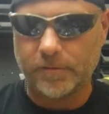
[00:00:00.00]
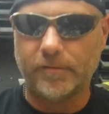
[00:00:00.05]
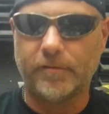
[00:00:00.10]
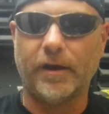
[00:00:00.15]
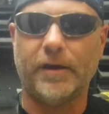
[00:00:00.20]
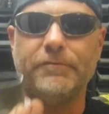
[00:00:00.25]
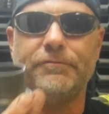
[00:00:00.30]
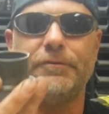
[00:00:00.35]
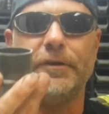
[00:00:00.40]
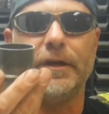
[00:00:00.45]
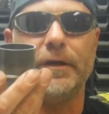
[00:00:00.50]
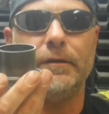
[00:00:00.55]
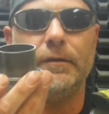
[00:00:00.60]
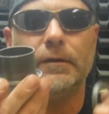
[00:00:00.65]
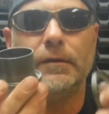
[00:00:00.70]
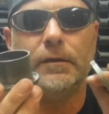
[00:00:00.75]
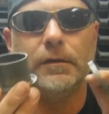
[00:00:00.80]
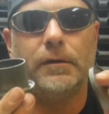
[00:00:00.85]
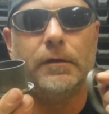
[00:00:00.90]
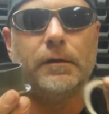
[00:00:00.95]
a tight fit.
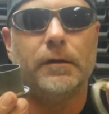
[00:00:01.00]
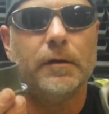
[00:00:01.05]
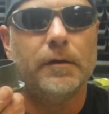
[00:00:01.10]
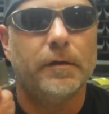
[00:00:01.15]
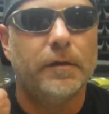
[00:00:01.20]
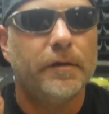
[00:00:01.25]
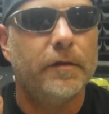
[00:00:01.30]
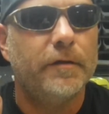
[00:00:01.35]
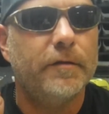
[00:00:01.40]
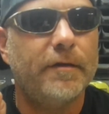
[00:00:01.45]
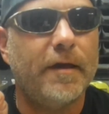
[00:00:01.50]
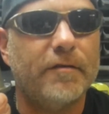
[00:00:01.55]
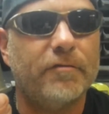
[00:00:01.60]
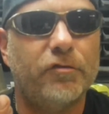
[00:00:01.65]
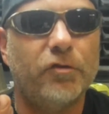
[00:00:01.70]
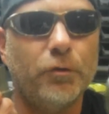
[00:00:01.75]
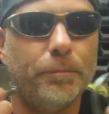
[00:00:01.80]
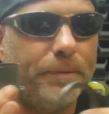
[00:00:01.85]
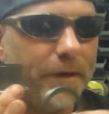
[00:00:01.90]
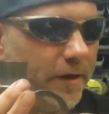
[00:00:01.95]
This has
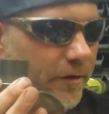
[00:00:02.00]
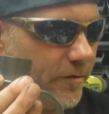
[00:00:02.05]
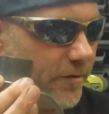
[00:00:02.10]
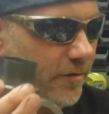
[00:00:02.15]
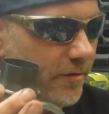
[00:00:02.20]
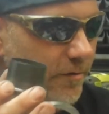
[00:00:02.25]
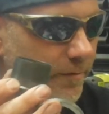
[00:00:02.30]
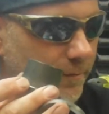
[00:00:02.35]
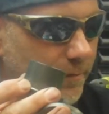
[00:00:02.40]
2 pieces,